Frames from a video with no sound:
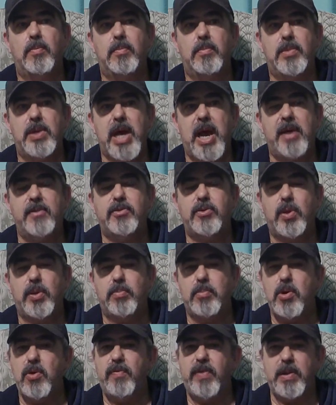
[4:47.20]
knives with
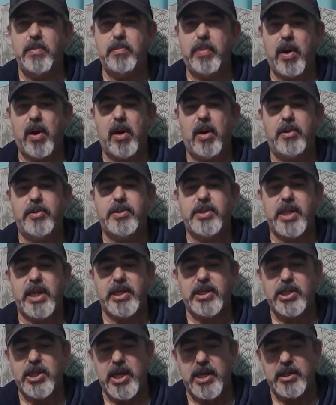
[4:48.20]
moving parts. They
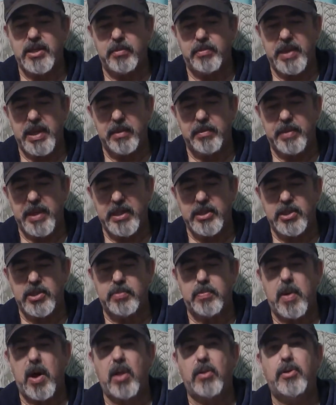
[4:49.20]
tend to be a bit
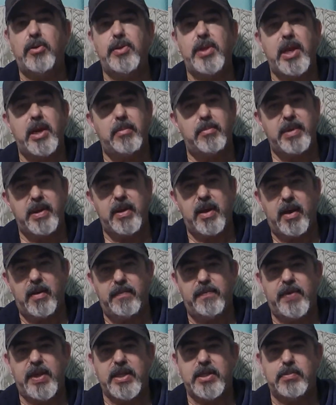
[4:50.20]
smaller than a
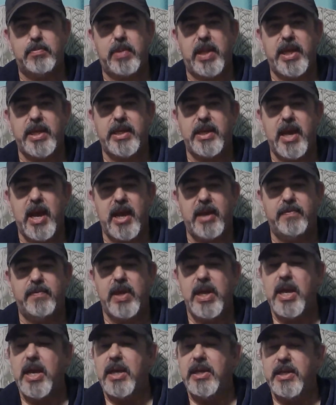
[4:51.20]
fixed blade knife.
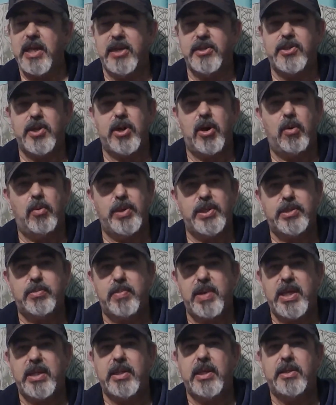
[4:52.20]
Doesn't always
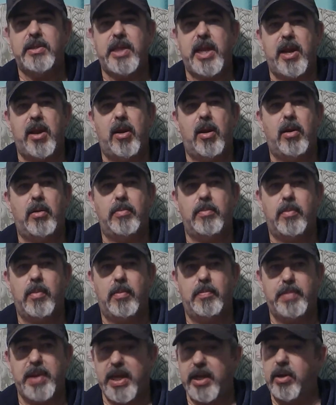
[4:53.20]
mean that they are
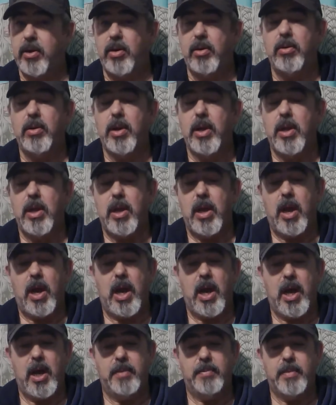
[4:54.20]
bigger.
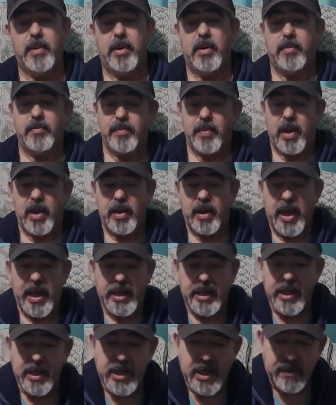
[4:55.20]
I
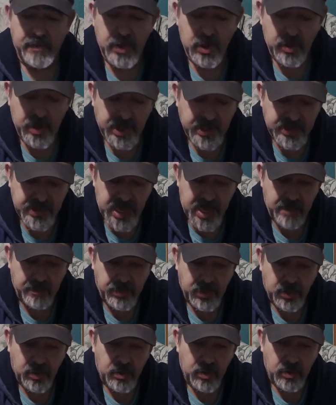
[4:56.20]
can give you an
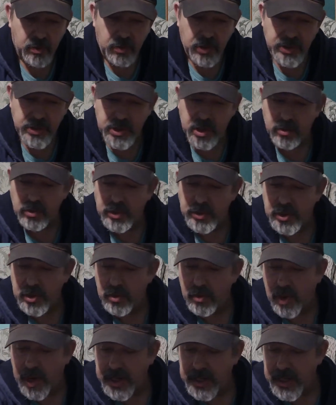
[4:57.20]
example, which I will
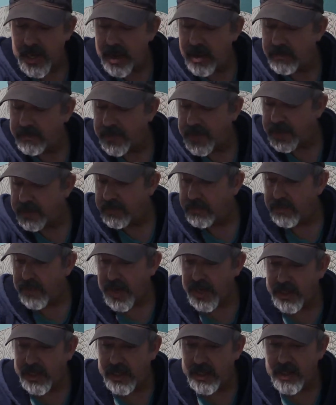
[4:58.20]
do right now if I can
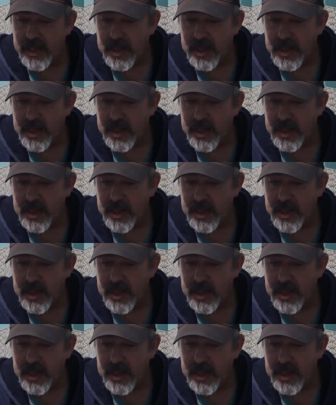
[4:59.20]
find it,